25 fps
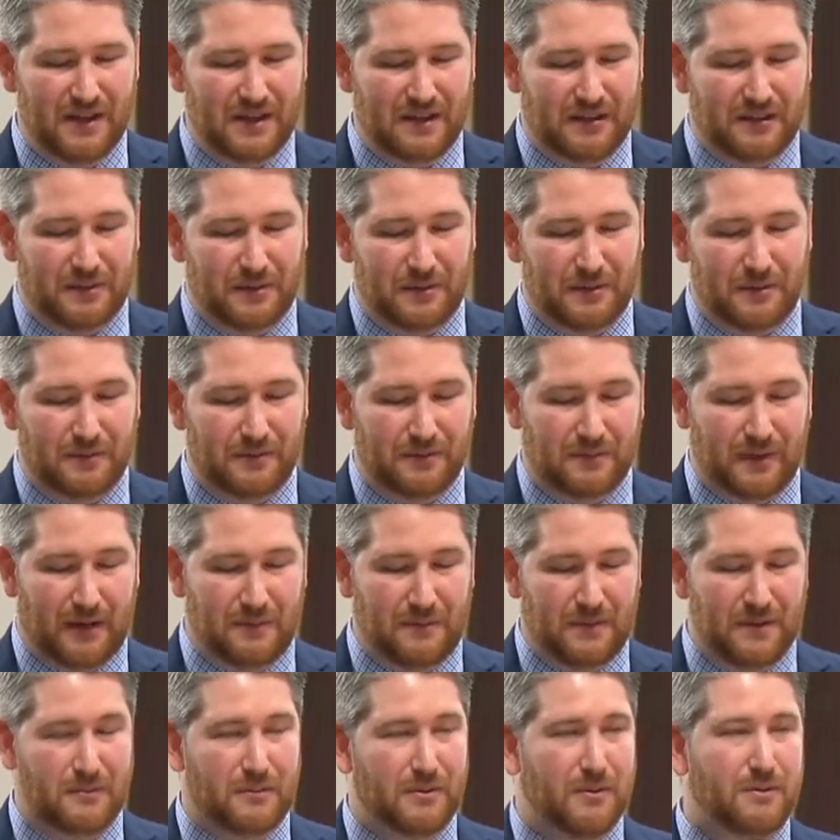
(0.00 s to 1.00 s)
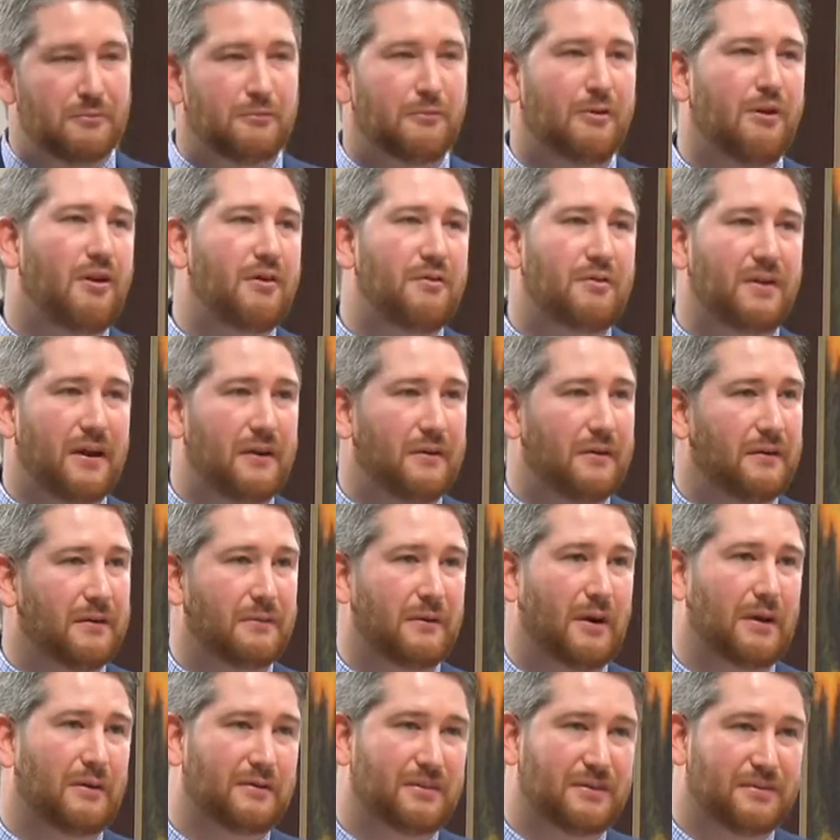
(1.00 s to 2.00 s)
So, I mean, we're all carrying
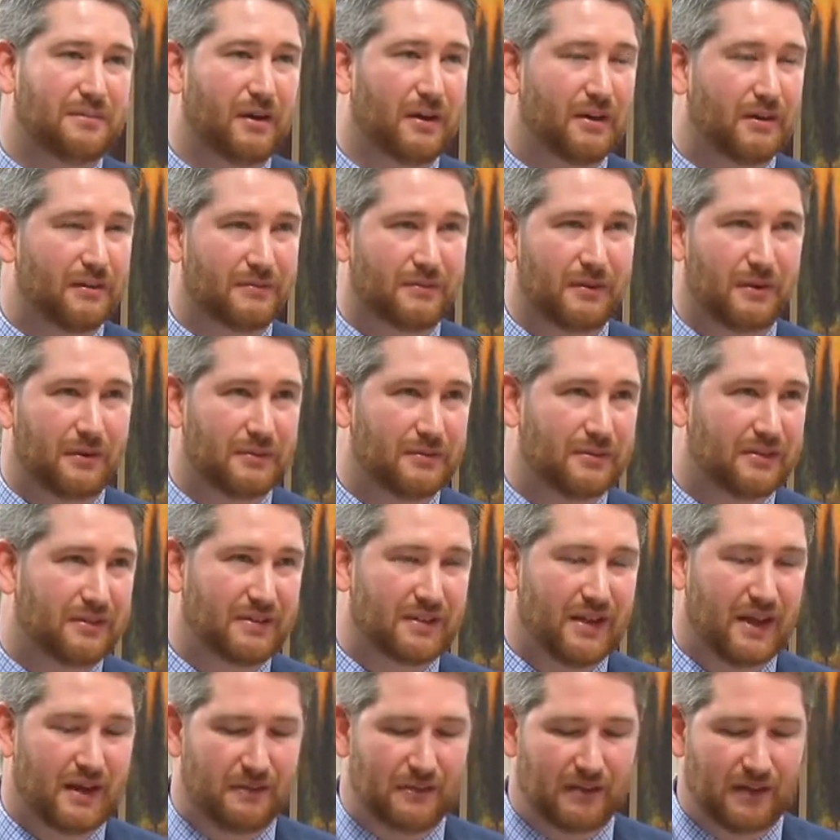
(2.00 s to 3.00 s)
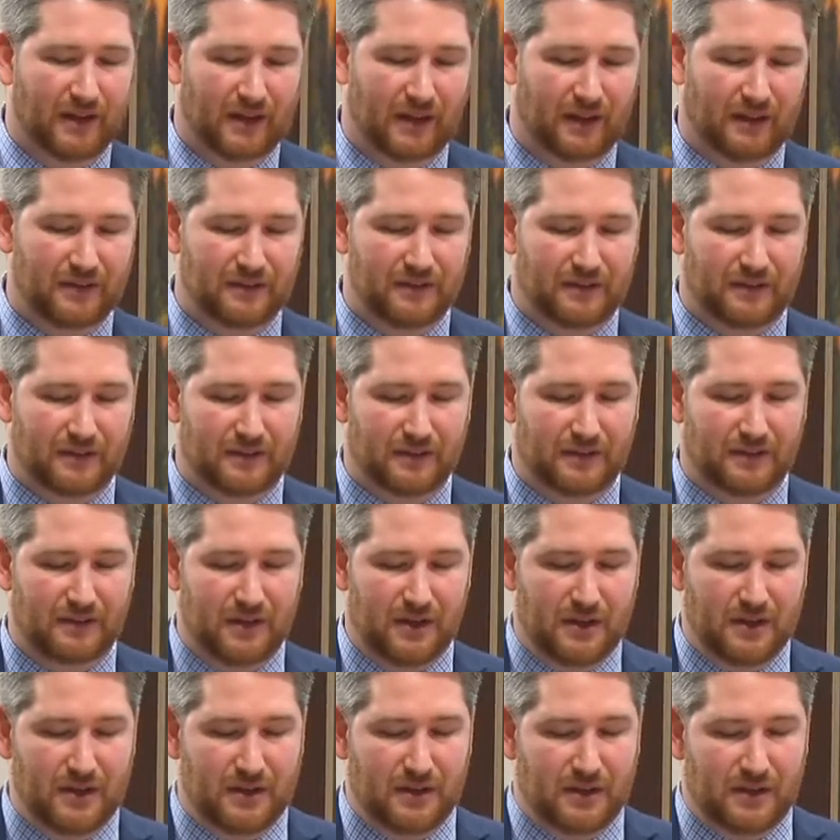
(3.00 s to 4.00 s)
around smartphones nowadays, and
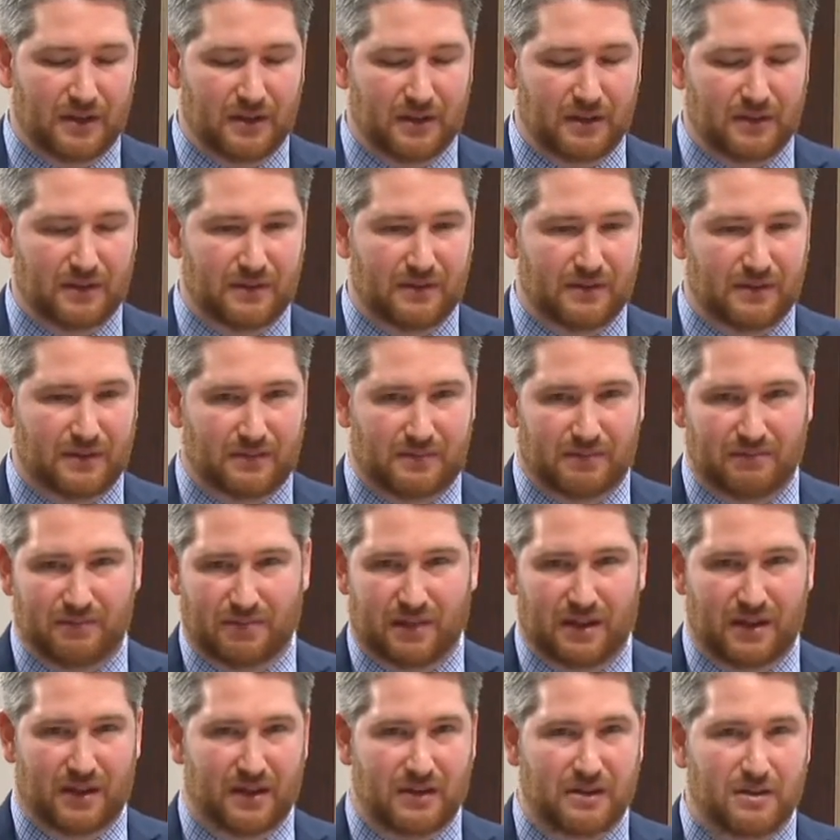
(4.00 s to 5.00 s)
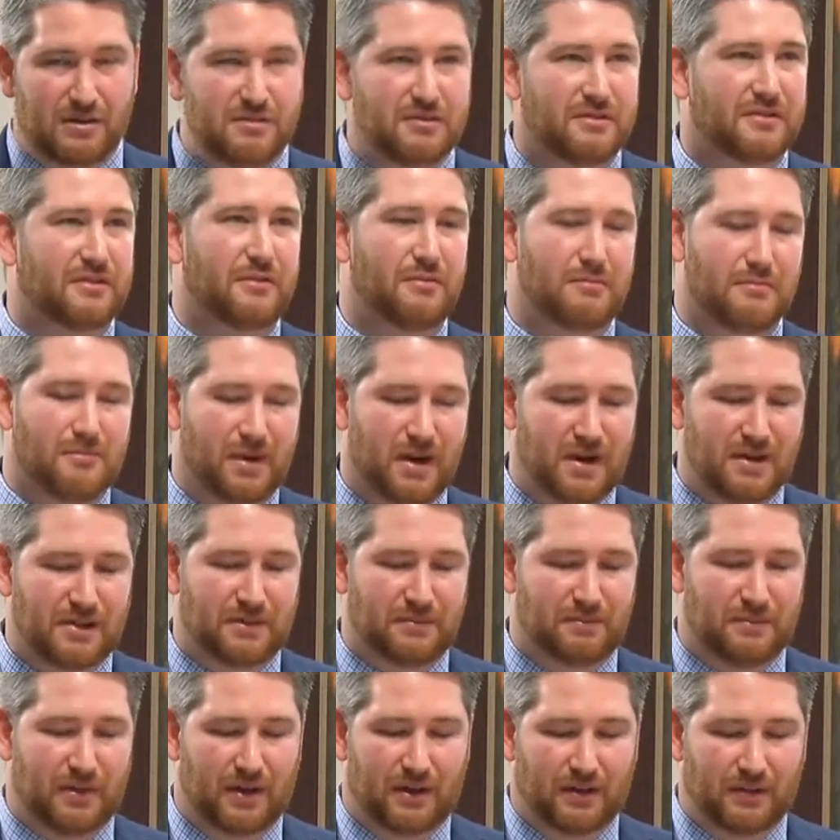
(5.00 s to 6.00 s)
they can do so
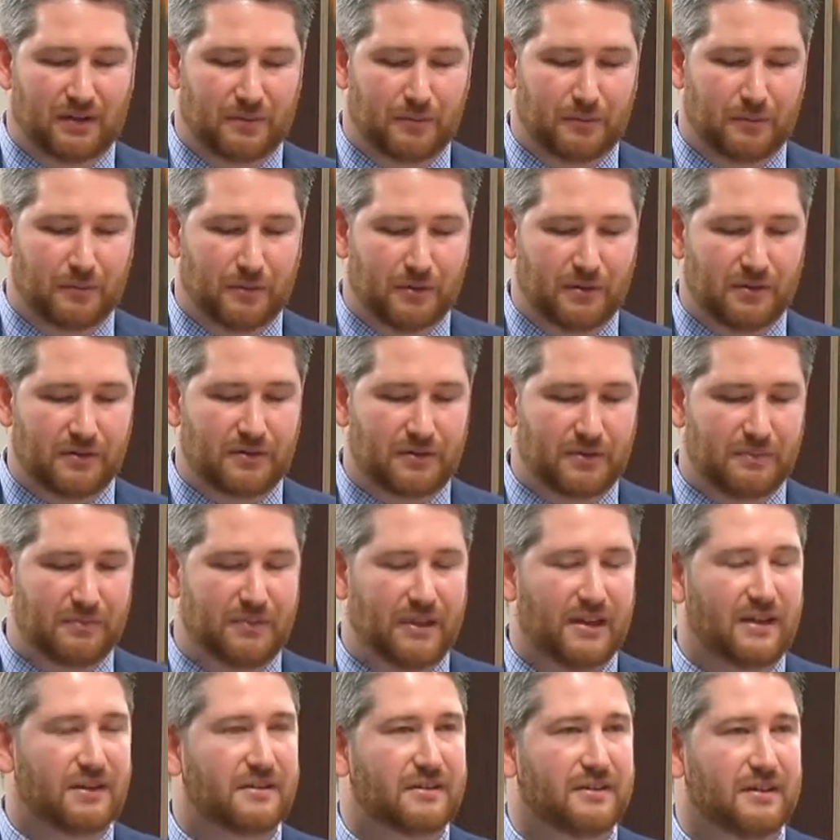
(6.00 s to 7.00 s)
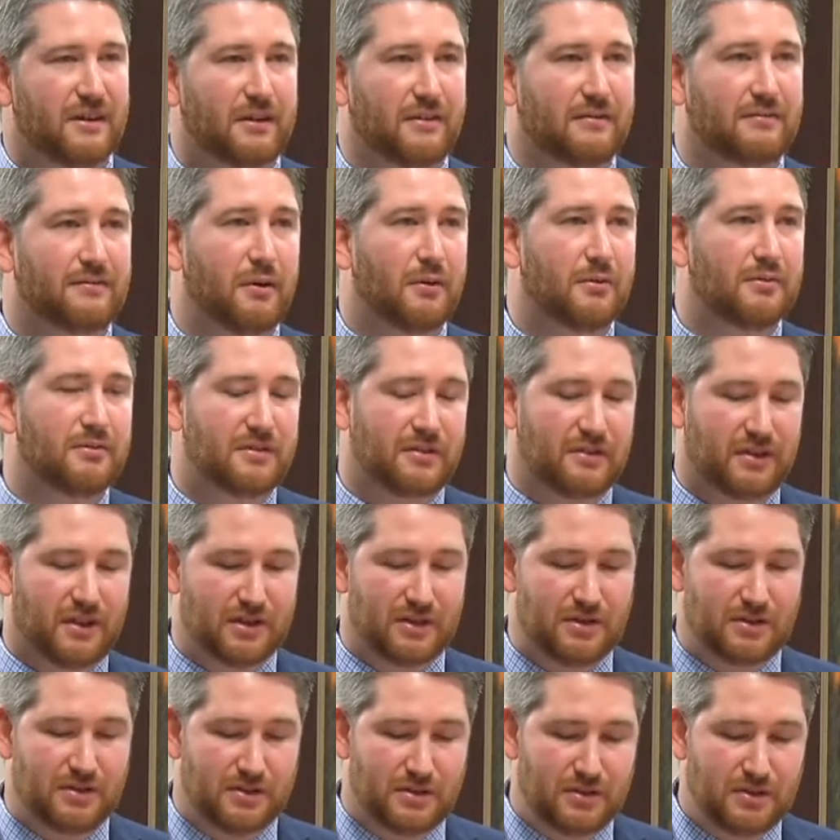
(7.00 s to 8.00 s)
much, but what are some things that our phones
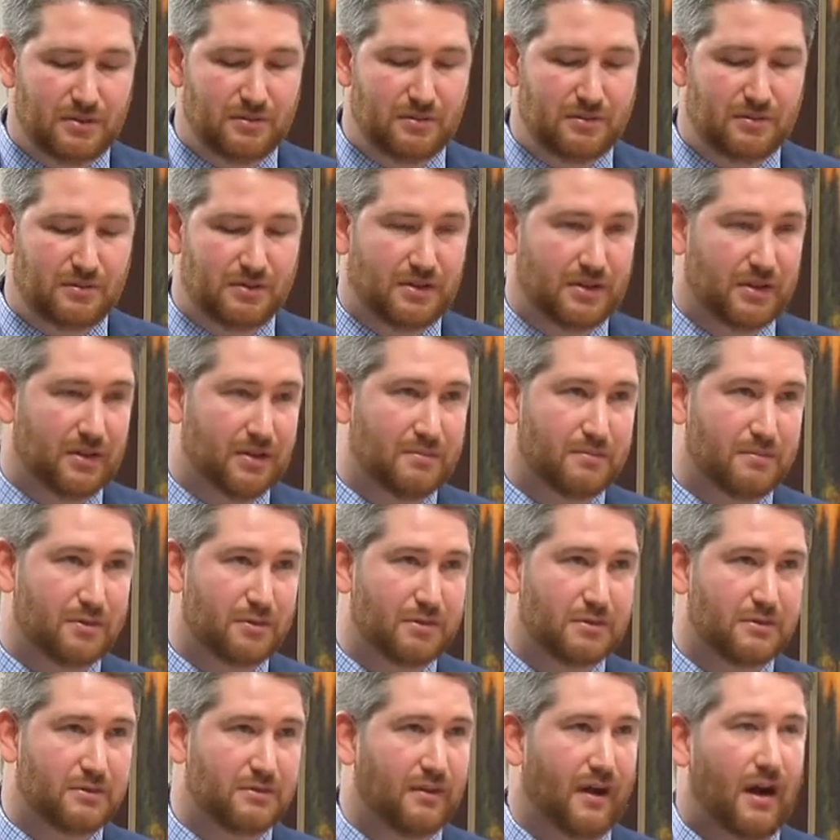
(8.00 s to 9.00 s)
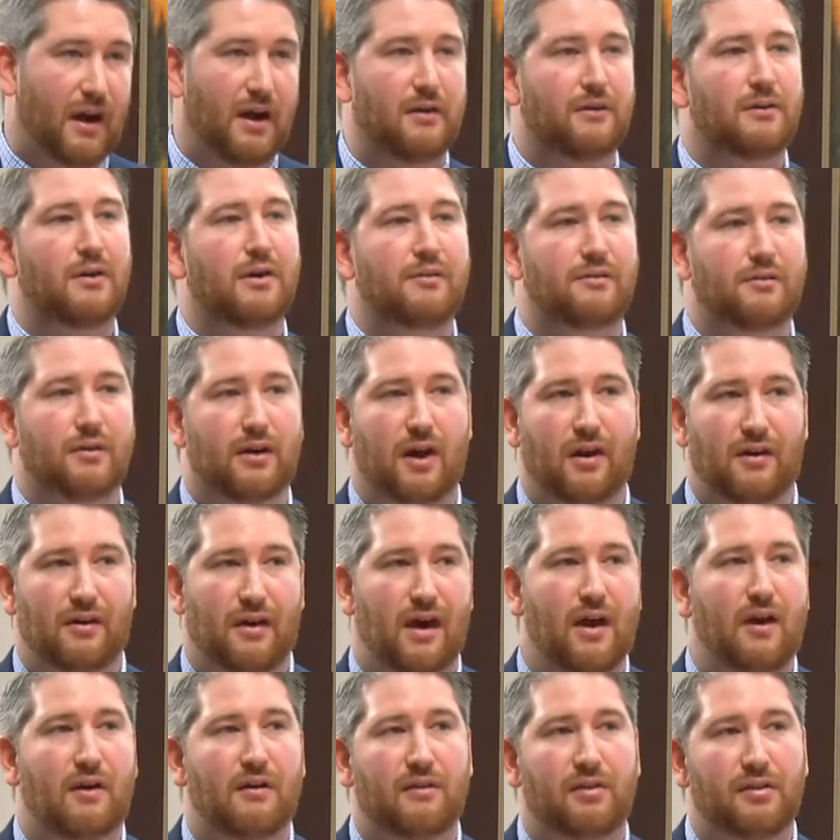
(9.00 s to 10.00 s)
can do to improve our overall
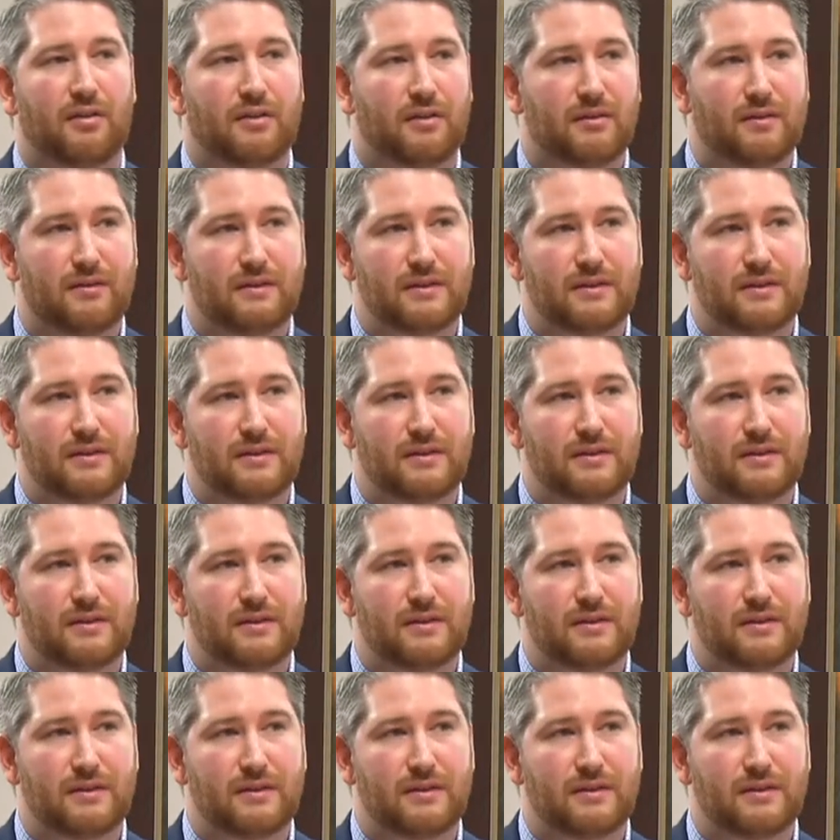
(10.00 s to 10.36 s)
health?